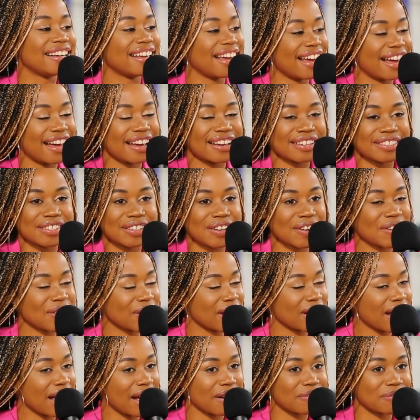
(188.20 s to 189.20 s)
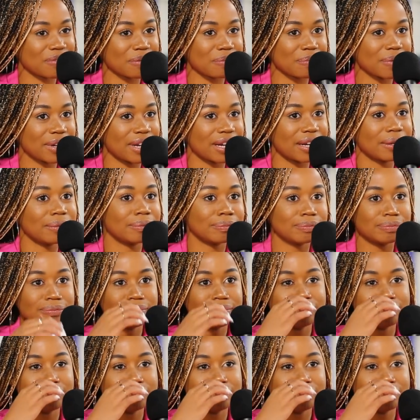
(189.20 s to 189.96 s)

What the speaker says: Yeah, so yeah, for me,